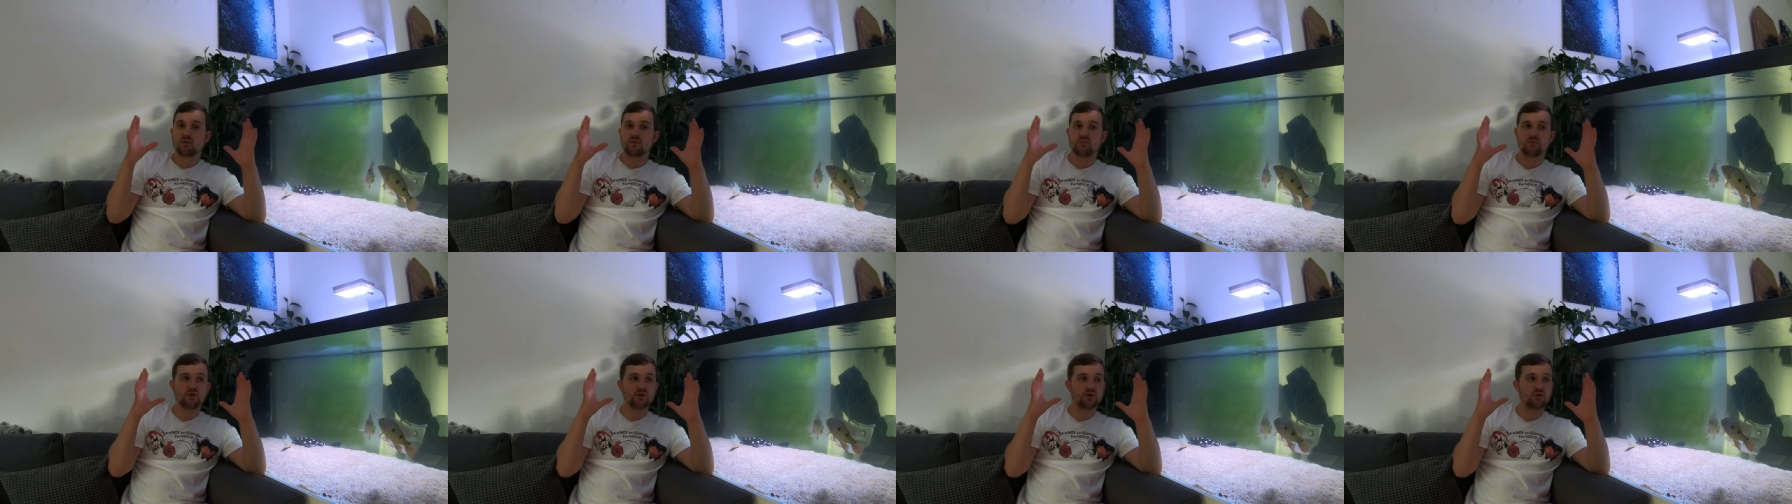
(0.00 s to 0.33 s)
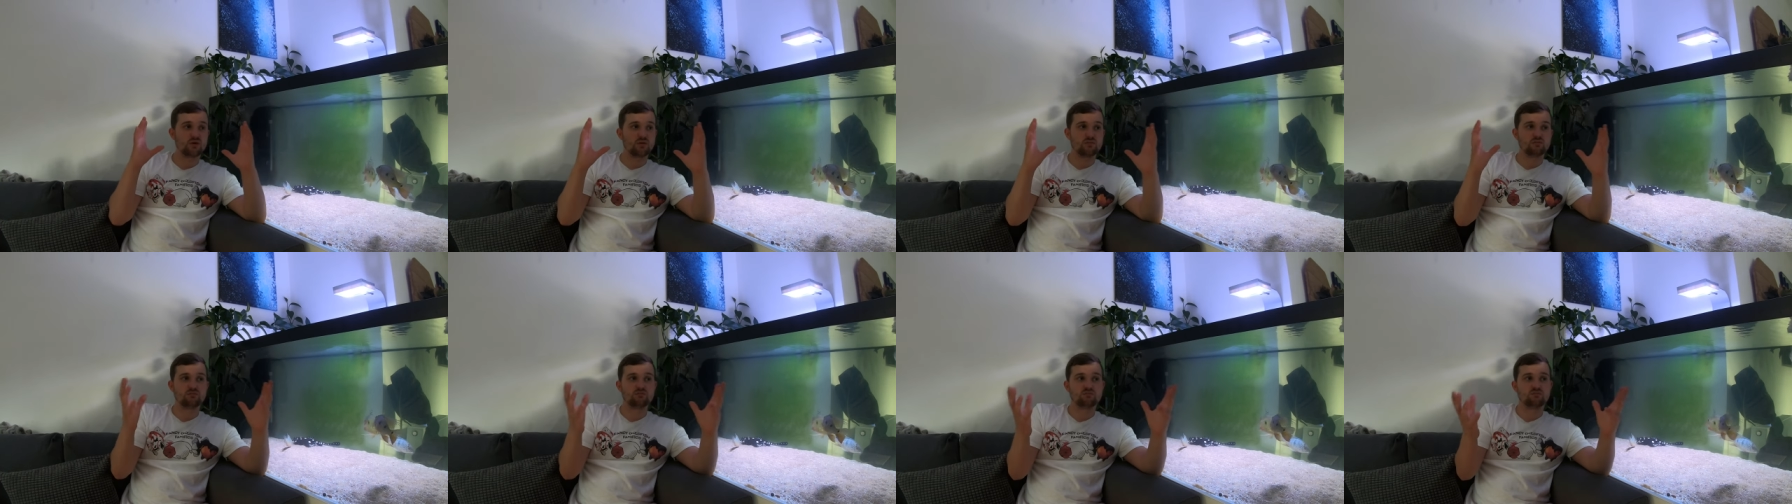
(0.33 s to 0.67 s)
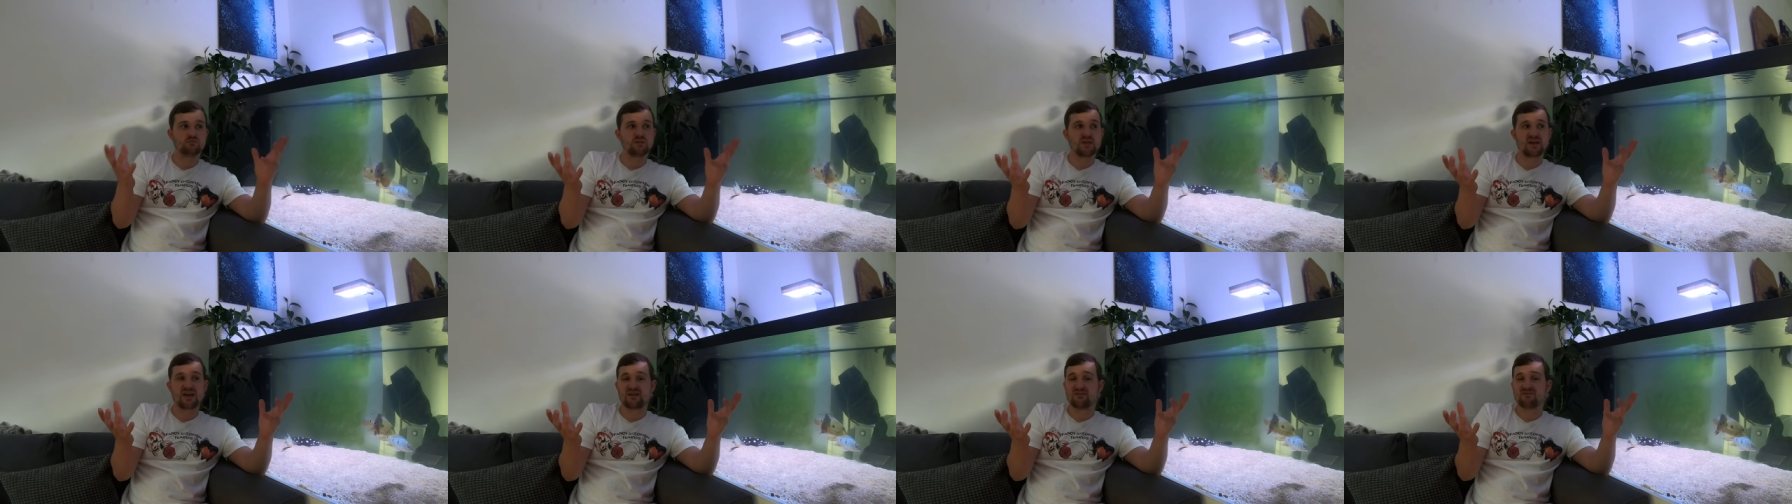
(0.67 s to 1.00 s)
You can,
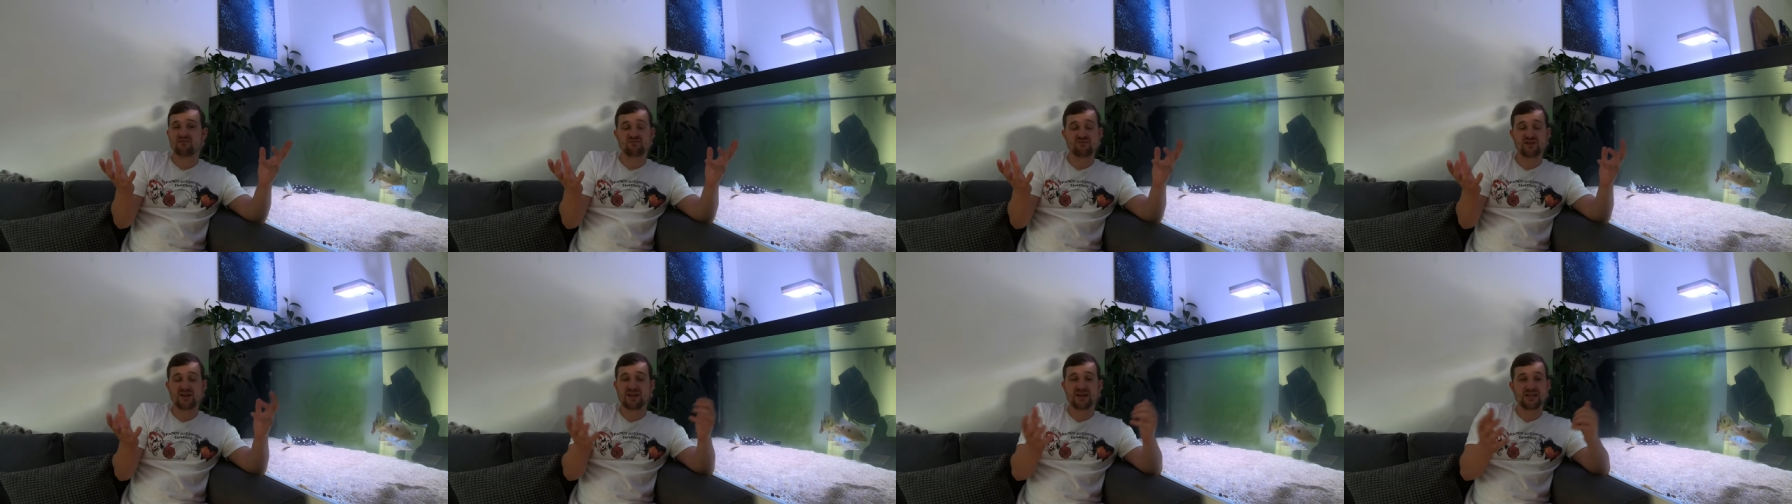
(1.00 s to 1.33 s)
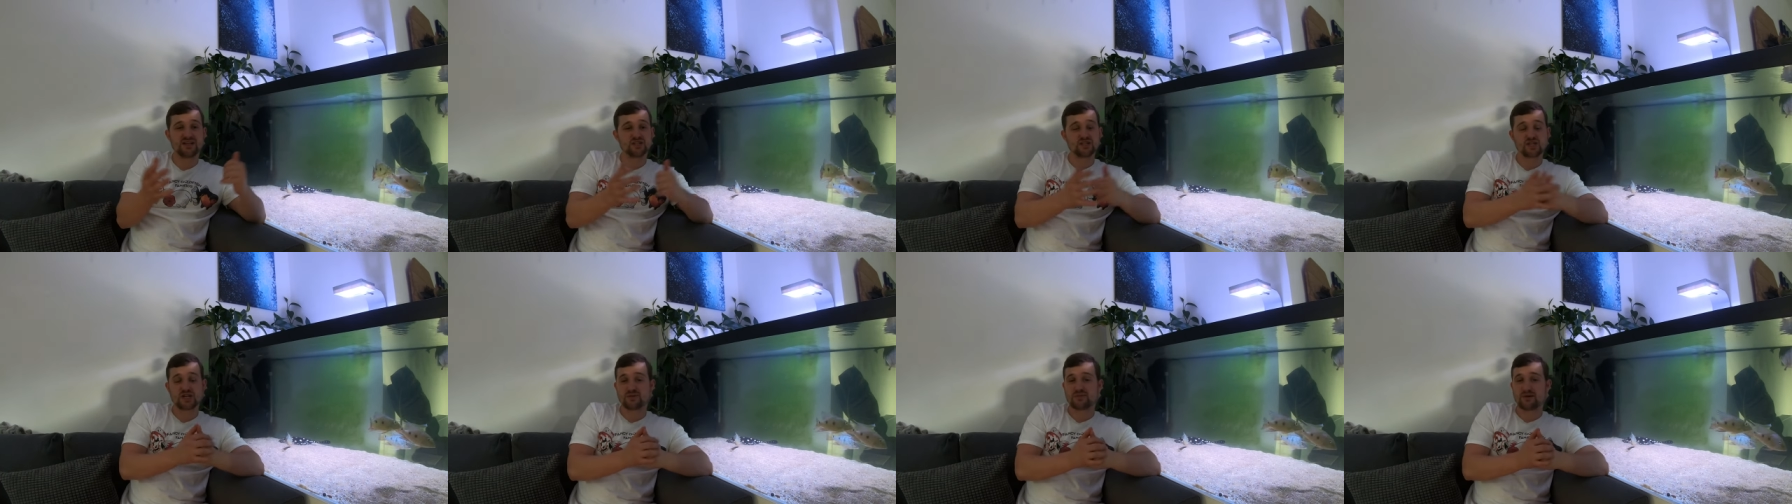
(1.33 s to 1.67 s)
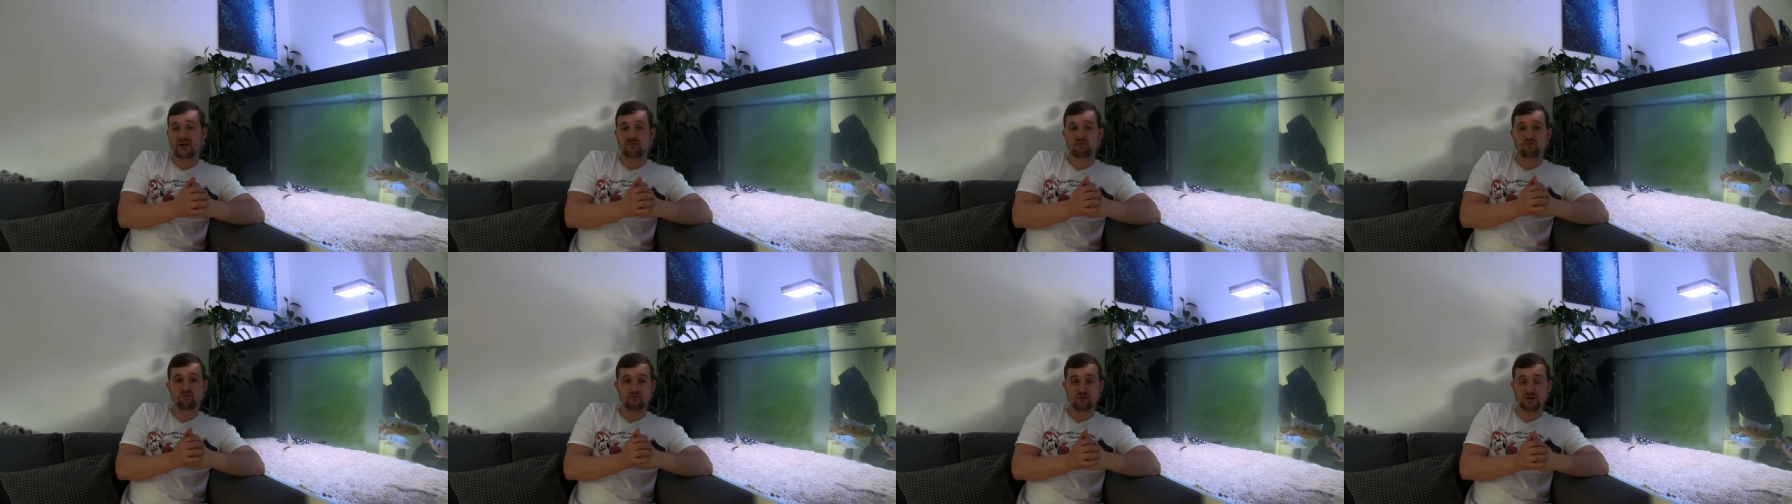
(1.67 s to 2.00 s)
they're really
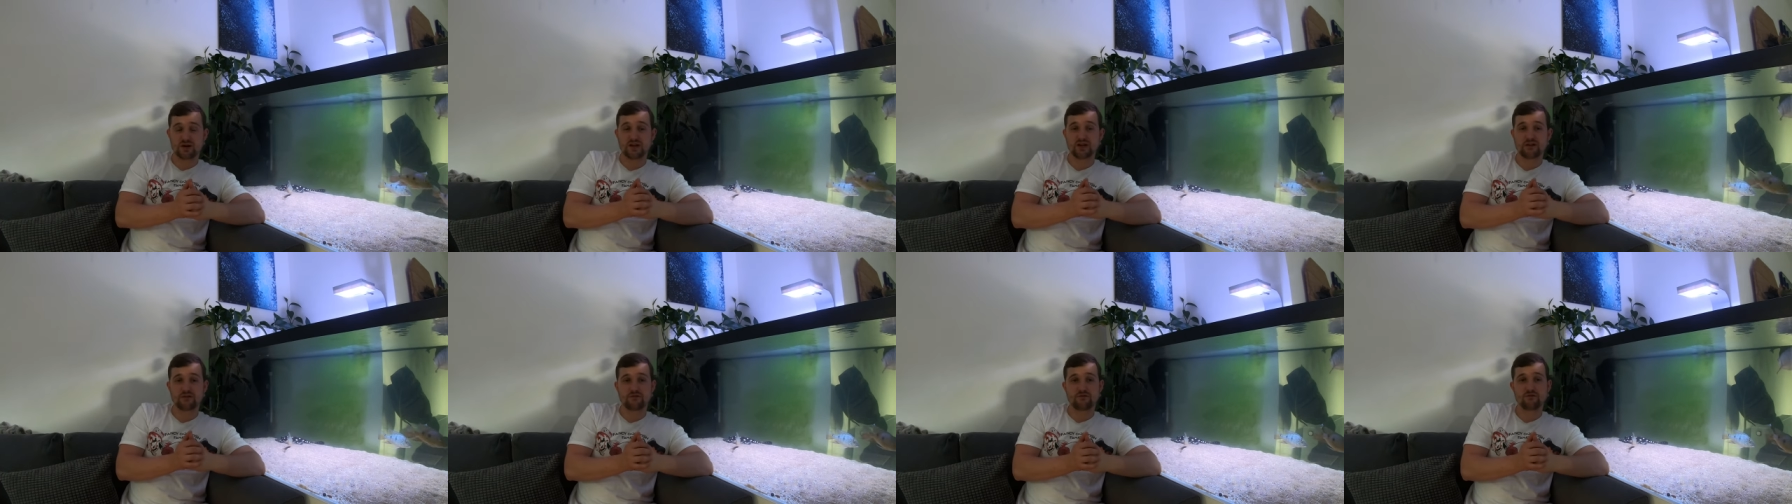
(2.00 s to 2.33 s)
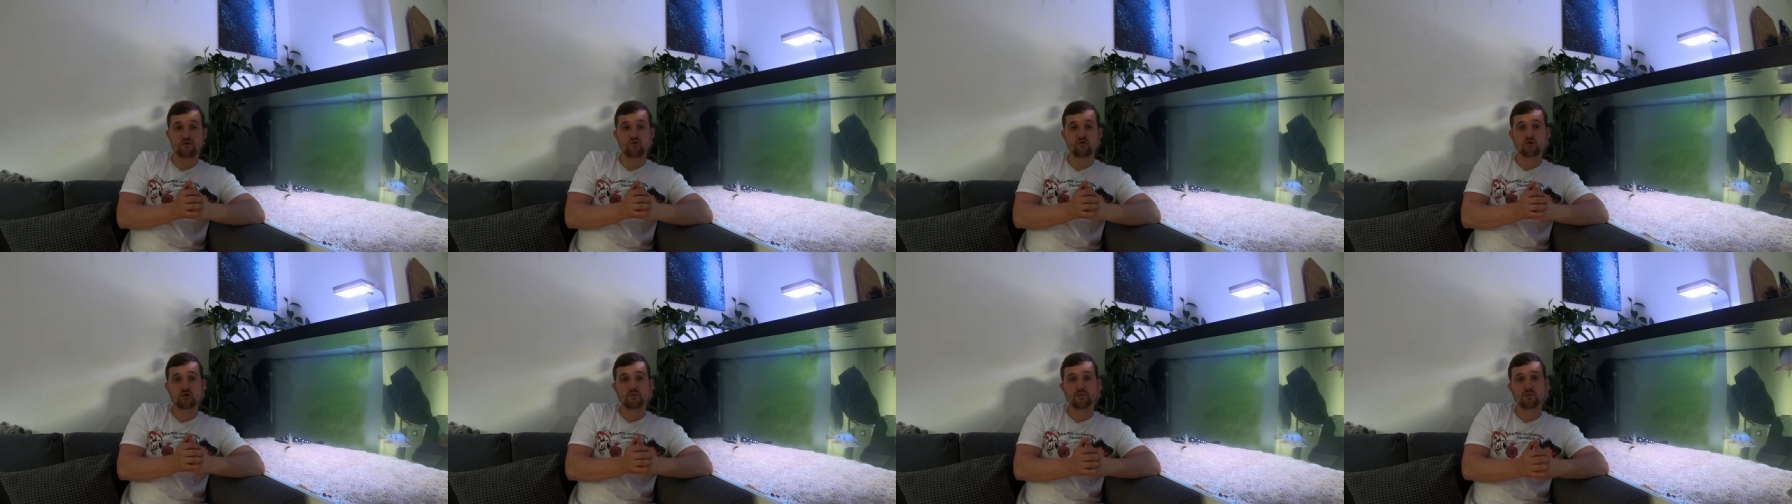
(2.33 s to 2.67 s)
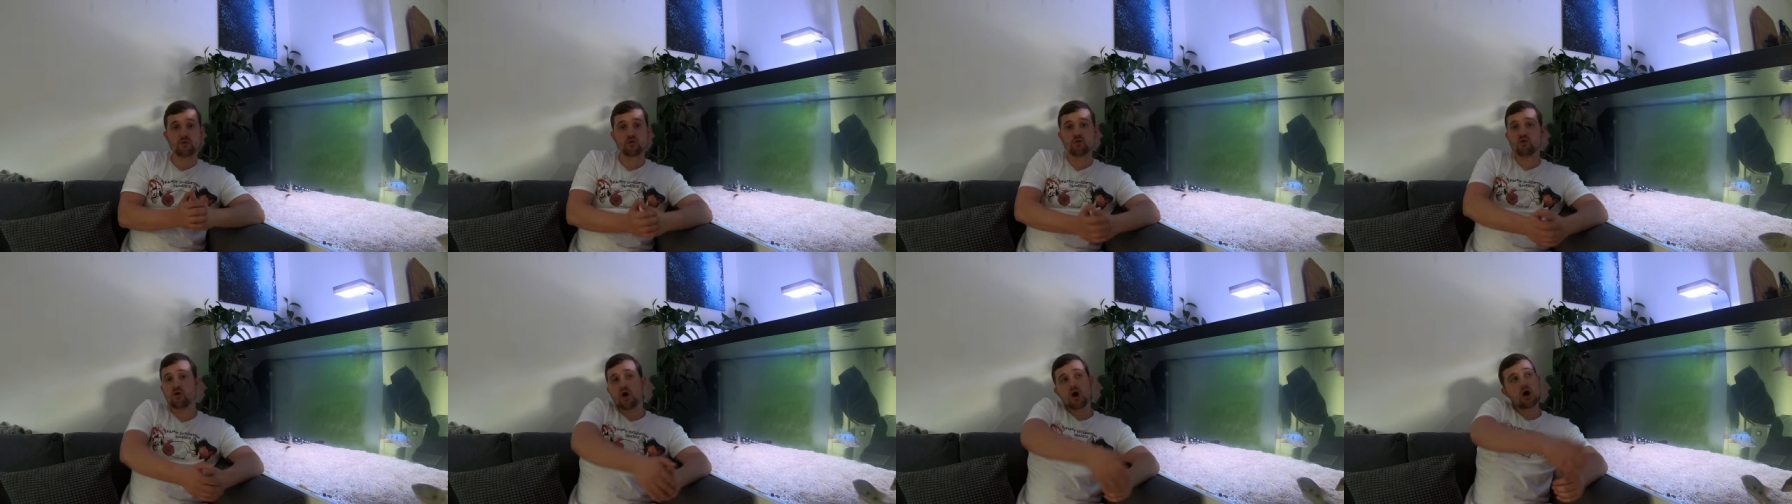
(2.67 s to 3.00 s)
cheap and really
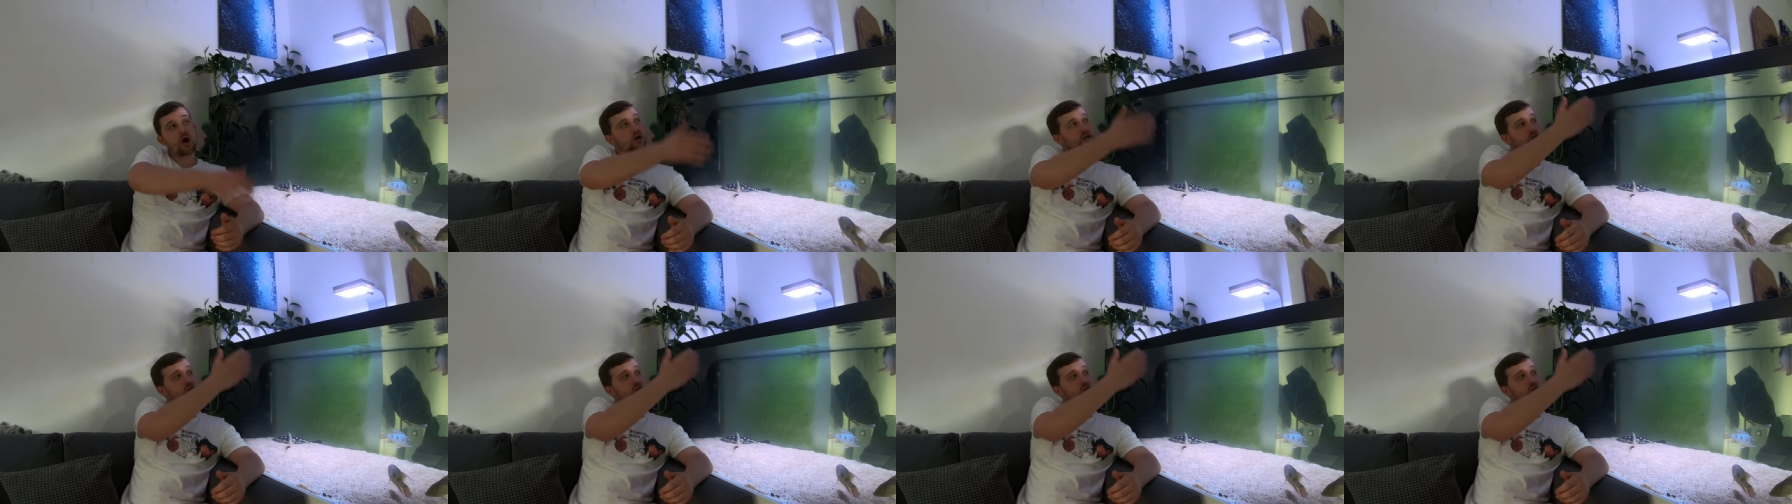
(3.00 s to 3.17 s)
affordable.